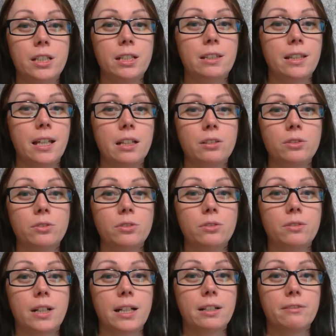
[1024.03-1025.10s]
in that
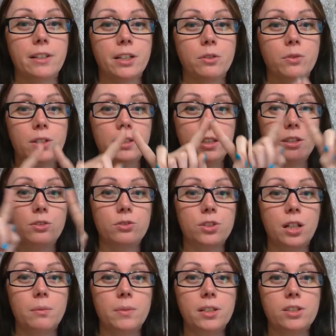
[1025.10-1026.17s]
little kind of like grid that you
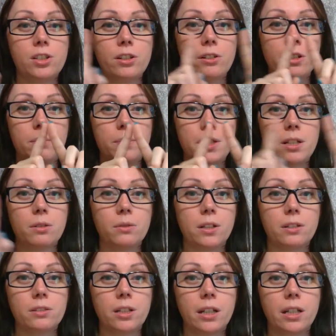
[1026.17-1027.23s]
saw me share up here when I
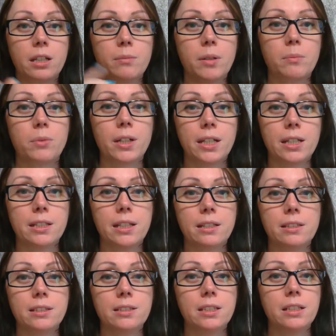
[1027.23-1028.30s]
was talking about breaking down
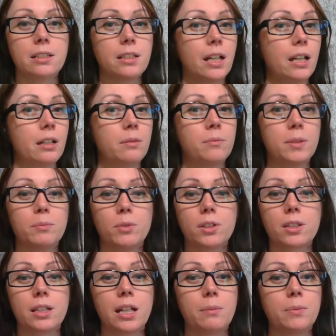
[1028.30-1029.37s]
the scenes, I'd be more
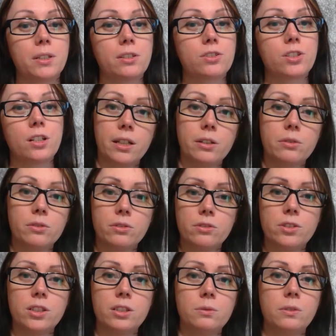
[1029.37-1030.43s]
than happy to share that Google
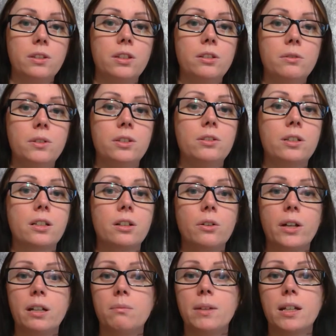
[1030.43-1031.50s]
Sheets with you, and you can go
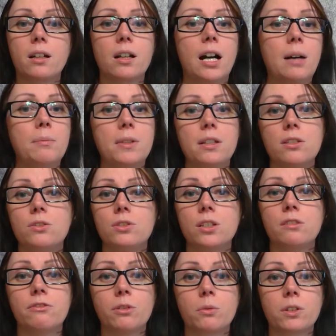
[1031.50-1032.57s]
ahead and make a copy and use
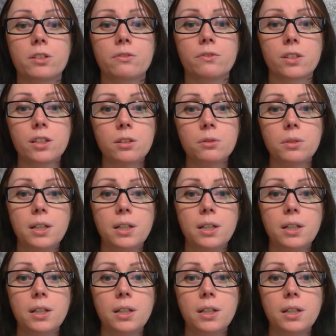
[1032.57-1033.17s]
it if it works for you.